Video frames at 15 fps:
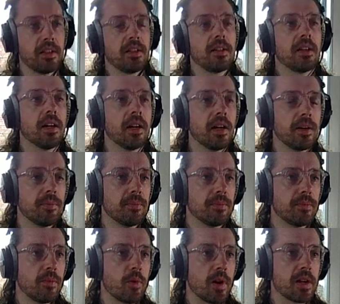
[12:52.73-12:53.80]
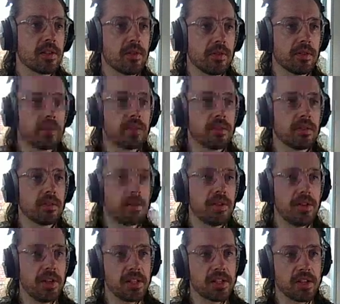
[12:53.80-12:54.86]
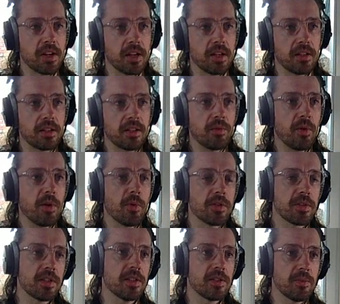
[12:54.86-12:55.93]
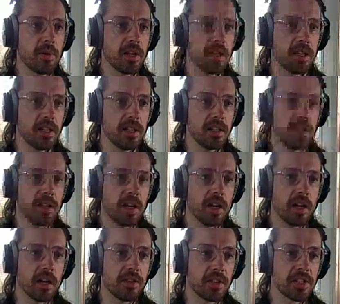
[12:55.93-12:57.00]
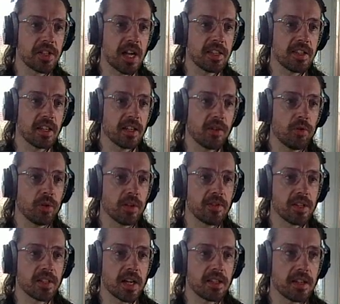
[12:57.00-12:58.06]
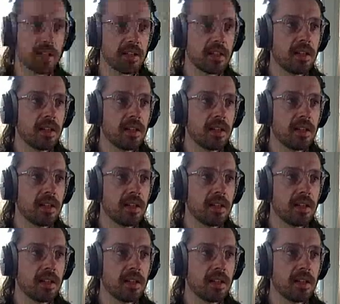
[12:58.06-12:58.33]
Whereas on this side, we want it to be the setting, all of the setting.